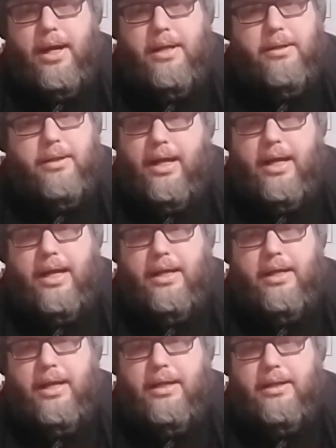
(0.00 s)

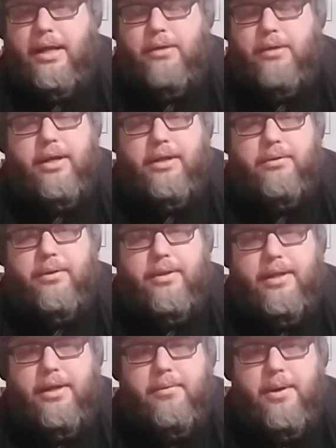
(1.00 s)
And likewise with
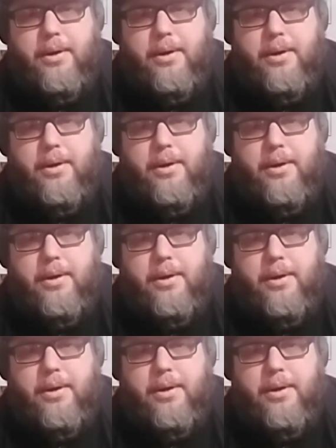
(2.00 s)
them.